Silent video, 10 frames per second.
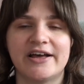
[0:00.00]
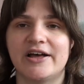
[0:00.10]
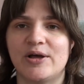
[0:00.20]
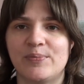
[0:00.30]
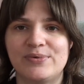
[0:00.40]

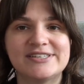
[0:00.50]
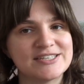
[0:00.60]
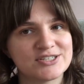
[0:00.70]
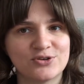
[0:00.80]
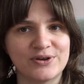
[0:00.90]
but
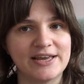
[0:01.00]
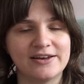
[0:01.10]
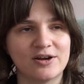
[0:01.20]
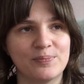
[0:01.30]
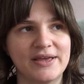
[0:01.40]
this
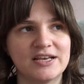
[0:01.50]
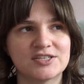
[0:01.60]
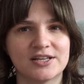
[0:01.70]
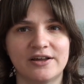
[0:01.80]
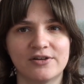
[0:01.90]
creator
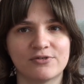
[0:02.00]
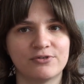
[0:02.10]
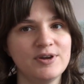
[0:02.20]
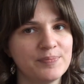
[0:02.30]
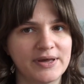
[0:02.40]
makes a lot of
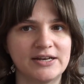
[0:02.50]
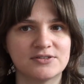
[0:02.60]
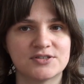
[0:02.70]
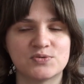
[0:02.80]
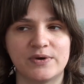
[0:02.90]
free
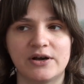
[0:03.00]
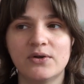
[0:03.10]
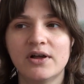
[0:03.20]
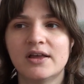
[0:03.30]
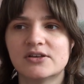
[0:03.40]
patterns as
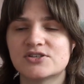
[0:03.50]
well.